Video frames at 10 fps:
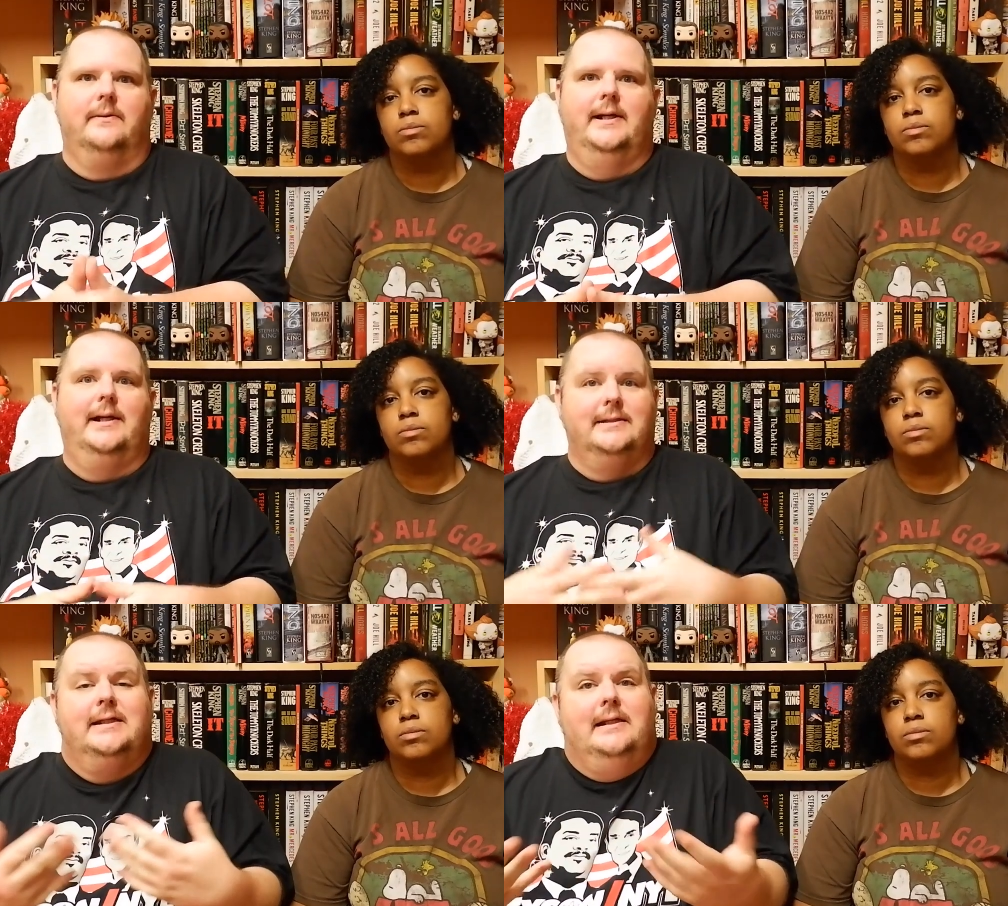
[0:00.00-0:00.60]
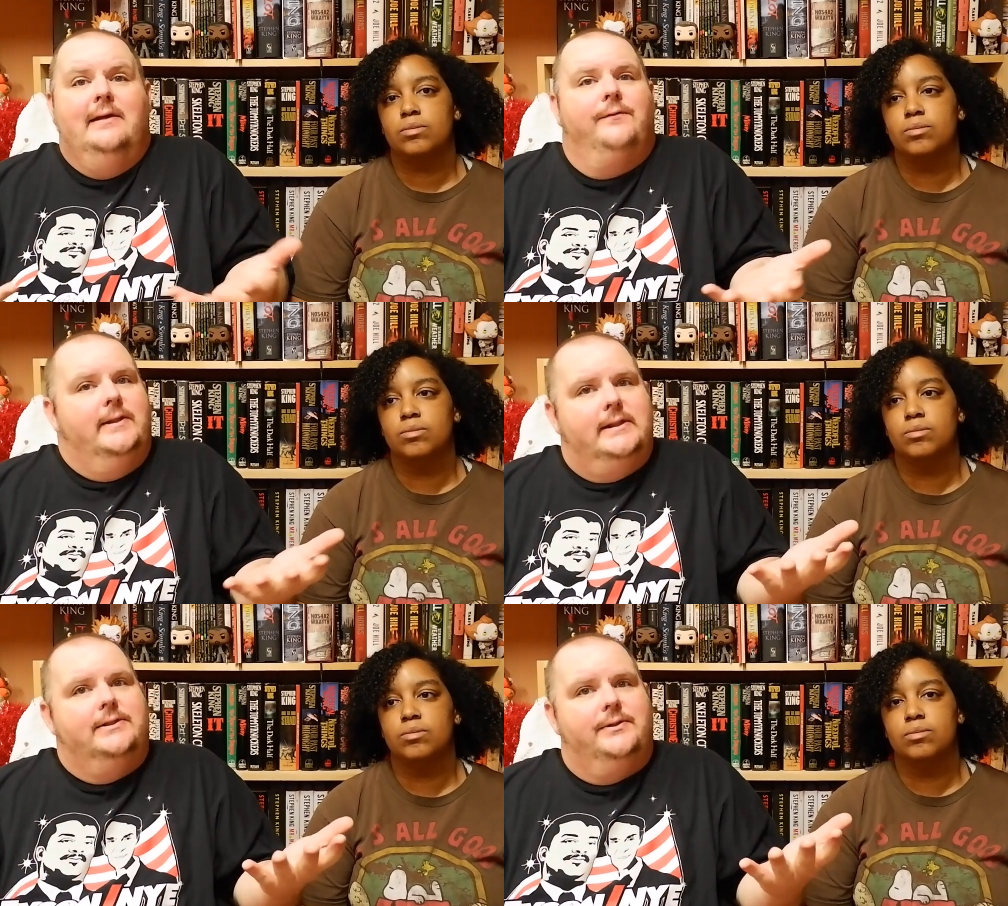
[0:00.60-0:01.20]
Speaker 1: already, it's a
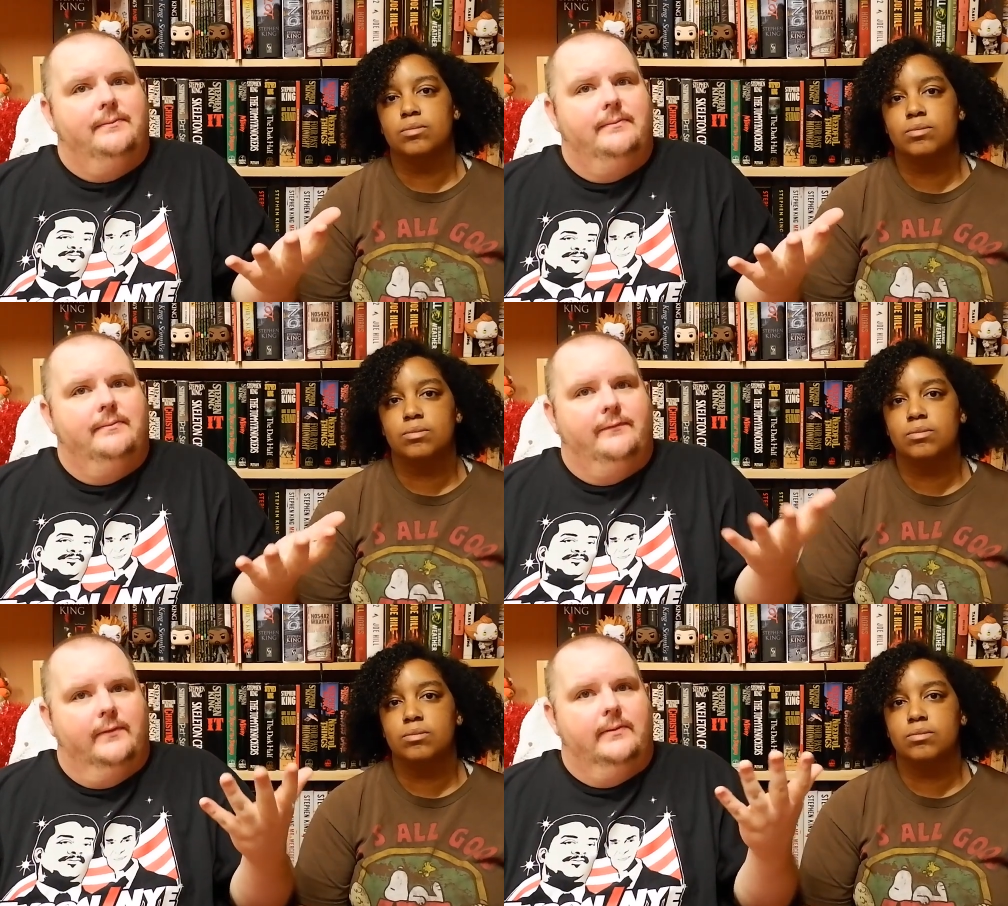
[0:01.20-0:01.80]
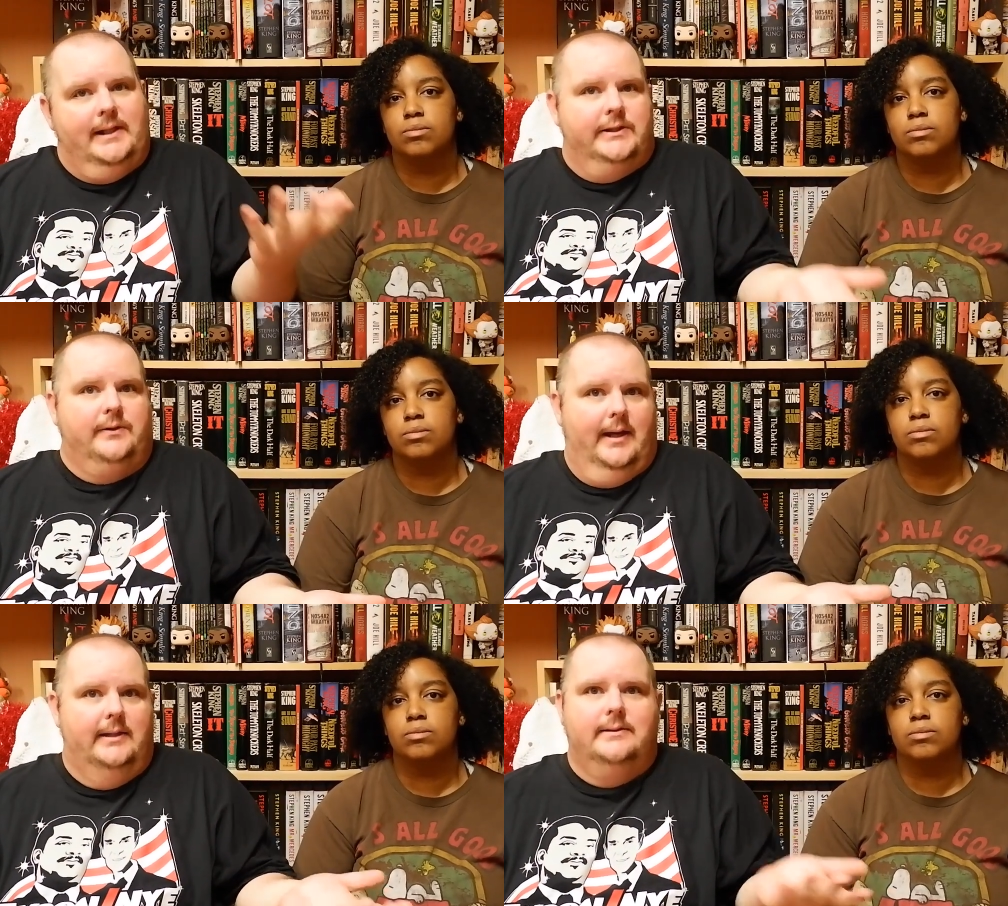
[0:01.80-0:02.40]
delivery system for
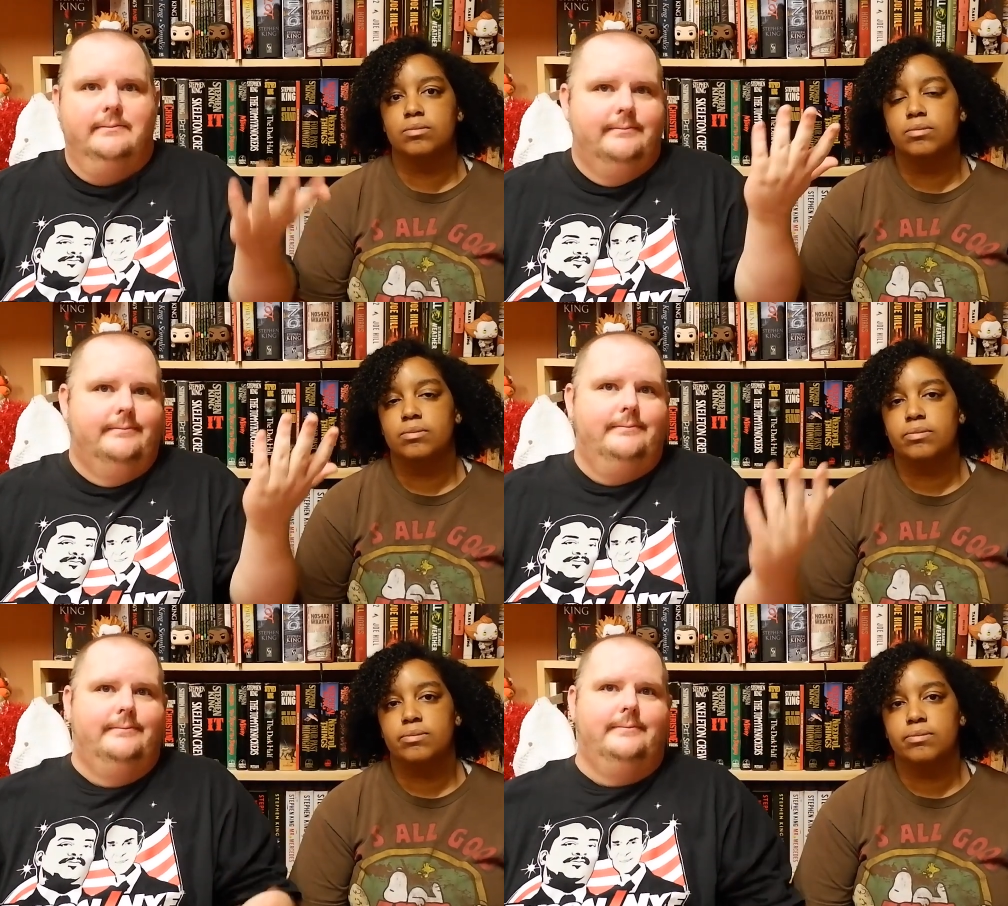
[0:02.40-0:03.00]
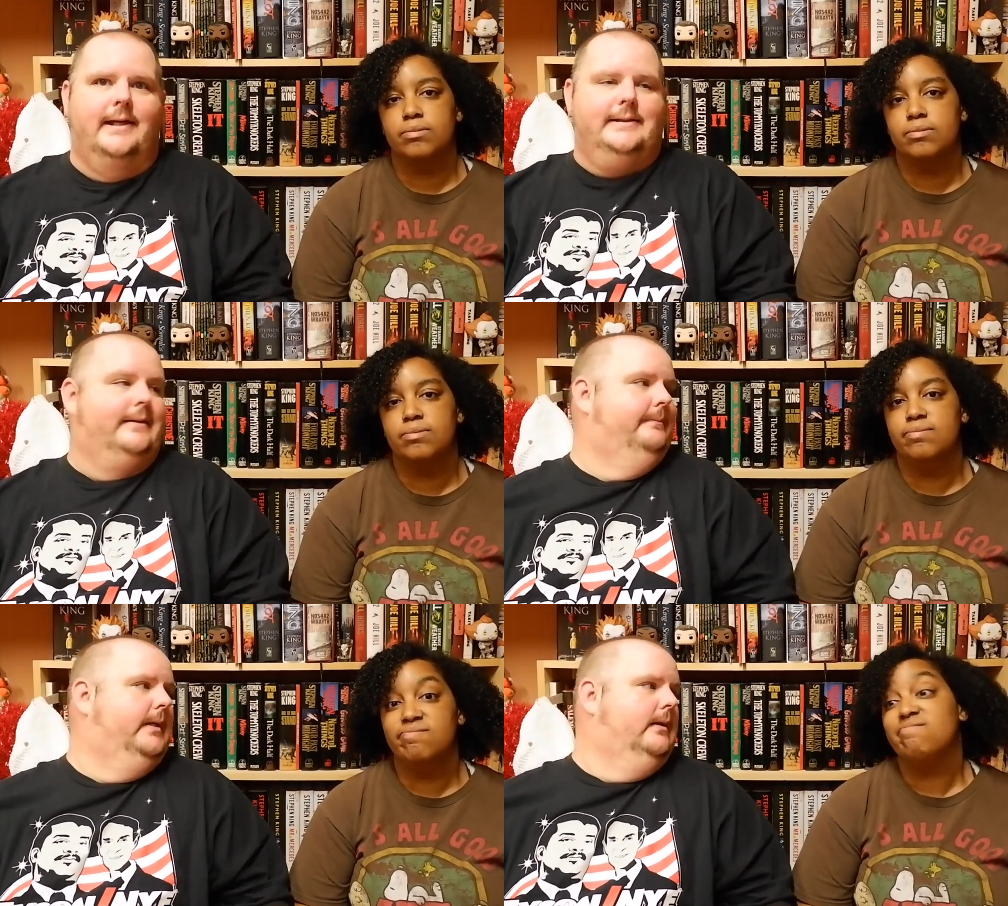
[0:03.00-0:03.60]
Easter eggs. That's
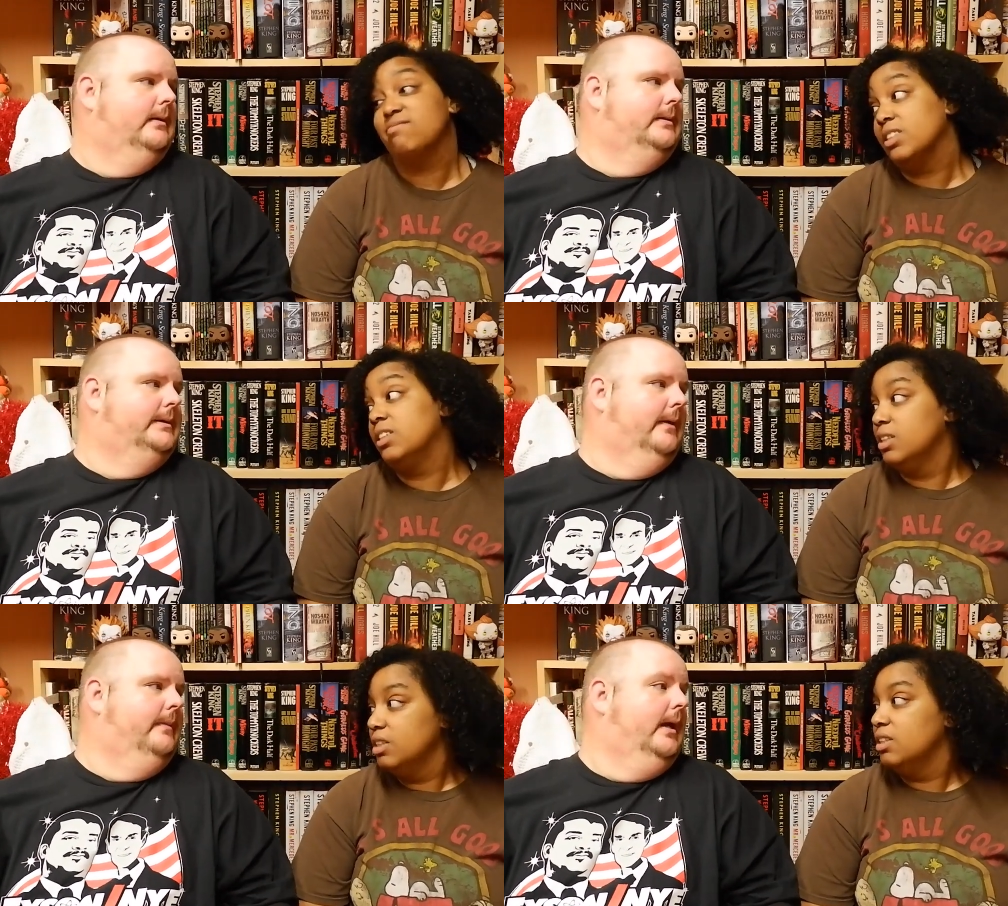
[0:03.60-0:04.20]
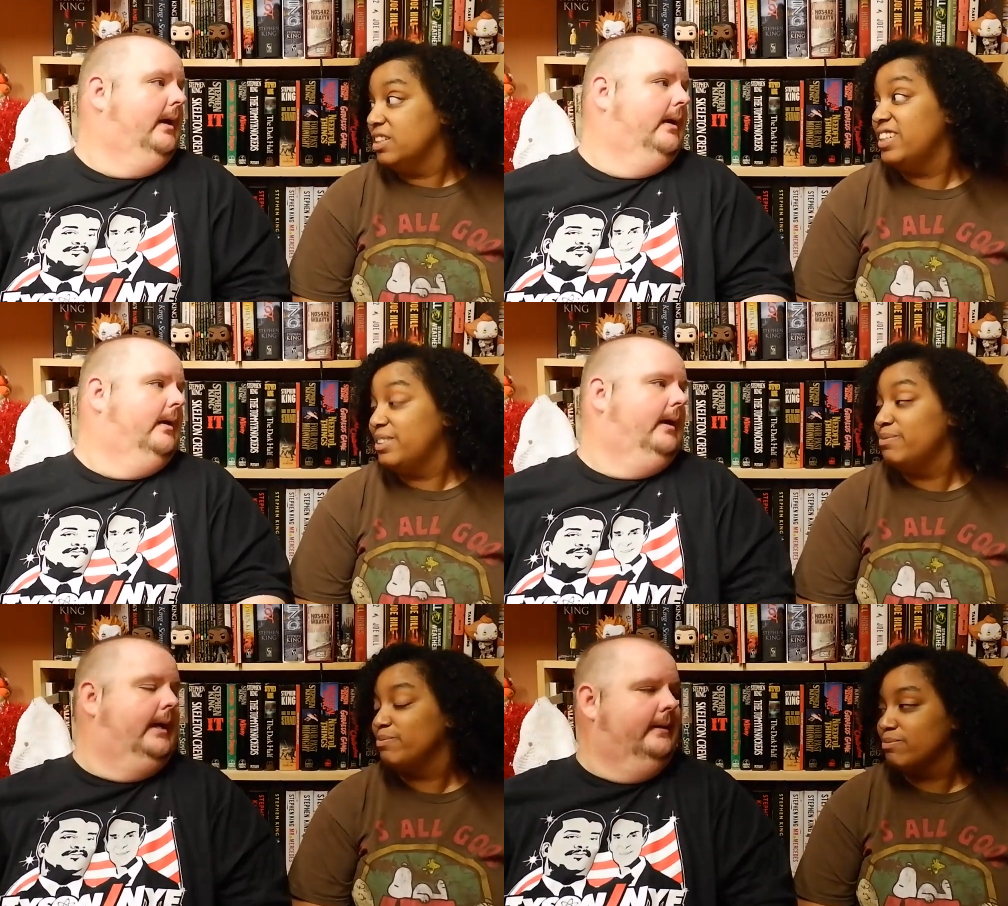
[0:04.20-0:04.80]
it. So
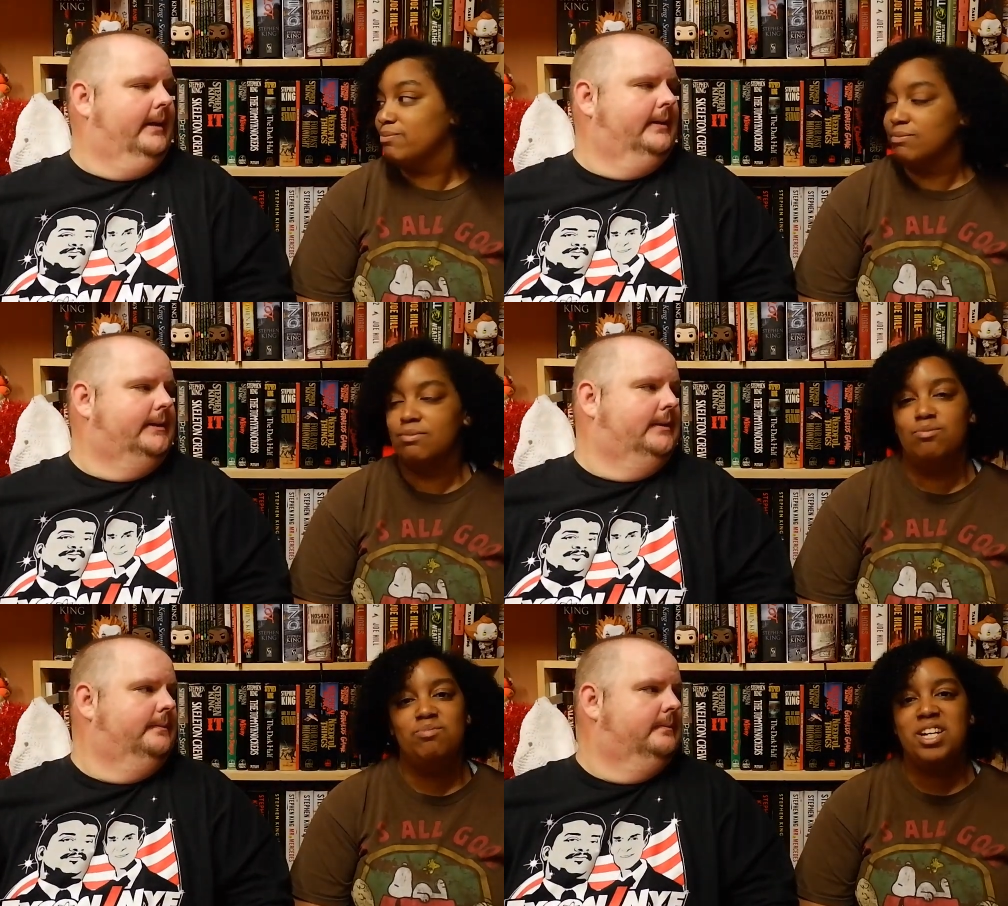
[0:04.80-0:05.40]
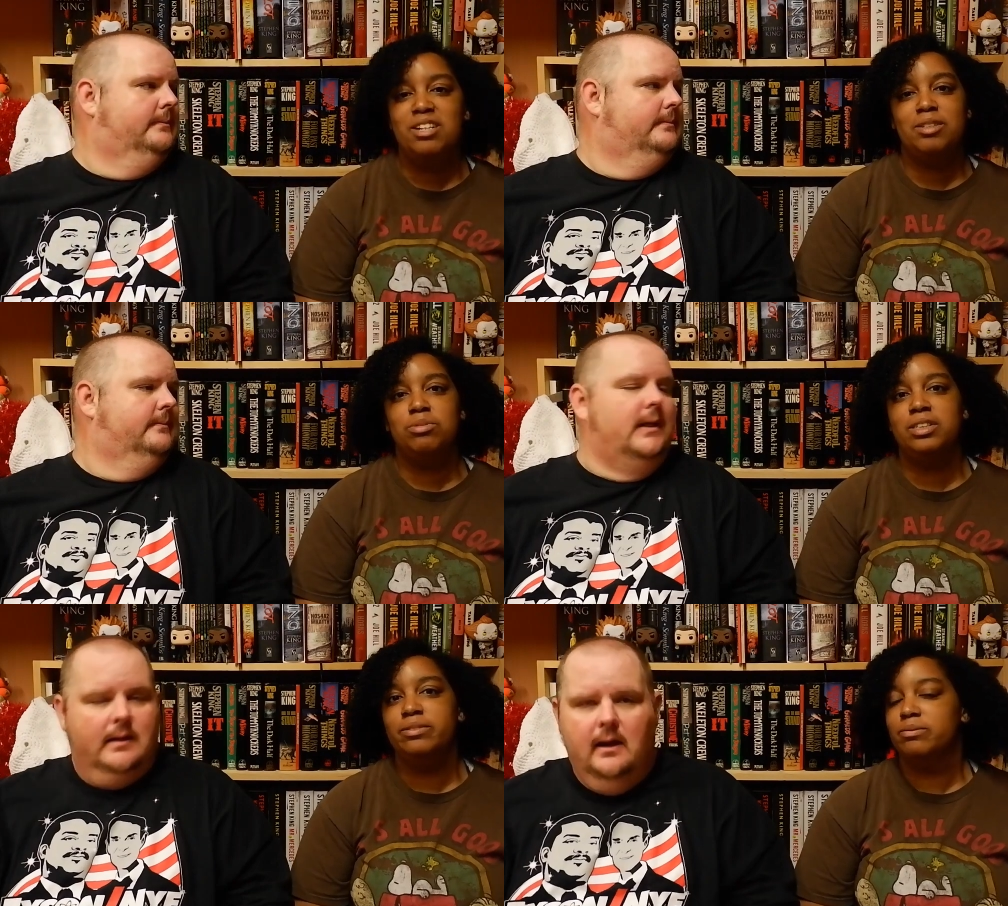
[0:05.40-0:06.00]
yeah. Anything else?
Speaker 2: No, I'm good.